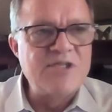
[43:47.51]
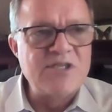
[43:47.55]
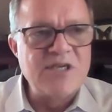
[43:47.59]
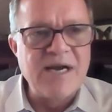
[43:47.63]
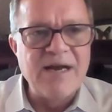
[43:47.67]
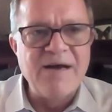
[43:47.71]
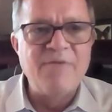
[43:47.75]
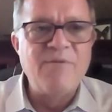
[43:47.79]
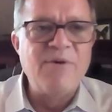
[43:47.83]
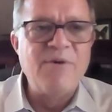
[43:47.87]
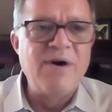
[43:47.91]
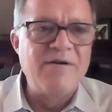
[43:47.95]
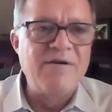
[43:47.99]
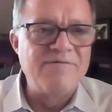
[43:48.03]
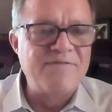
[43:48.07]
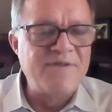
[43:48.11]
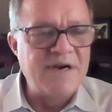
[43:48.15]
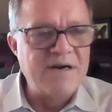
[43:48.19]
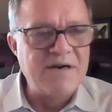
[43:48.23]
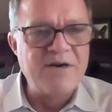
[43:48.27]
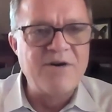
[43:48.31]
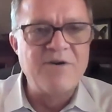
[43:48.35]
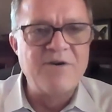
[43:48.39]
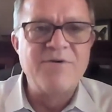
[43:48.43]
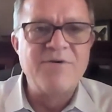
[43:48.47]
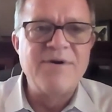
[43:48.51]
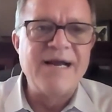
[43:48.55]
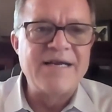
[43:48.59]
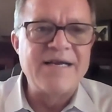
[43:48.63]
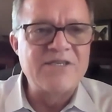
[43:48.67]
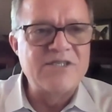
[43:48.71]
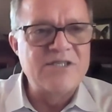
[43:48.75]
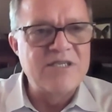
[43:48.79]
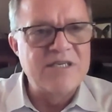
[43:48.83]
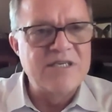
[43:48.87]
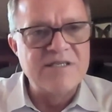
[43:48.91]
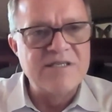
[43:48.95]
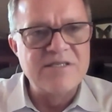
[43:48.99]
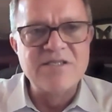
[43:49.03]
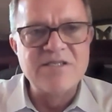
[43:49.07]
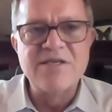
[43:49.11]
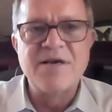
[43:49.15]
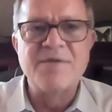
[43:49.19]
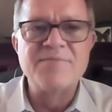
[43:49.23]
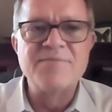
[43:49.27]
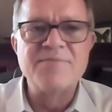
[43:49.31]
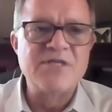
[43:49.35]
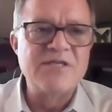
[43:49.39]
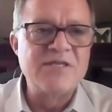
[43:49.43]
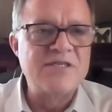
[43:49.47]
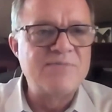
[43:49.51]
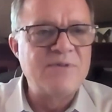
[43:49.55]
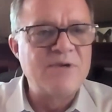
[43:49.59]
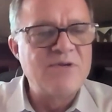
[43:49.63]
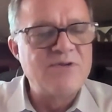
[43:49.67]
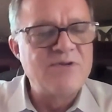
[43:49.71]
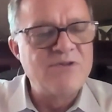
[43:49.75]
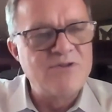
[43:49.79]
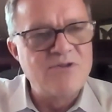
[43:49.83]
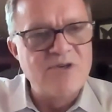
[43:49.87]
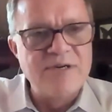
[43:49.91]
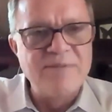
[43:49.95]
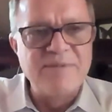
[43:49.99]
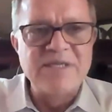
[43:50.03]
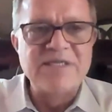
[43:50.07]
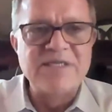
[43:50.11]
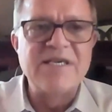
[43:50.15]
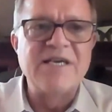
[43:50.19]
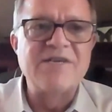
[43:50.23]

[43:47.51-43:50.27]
child welfare, corrections, substance abuse treatment,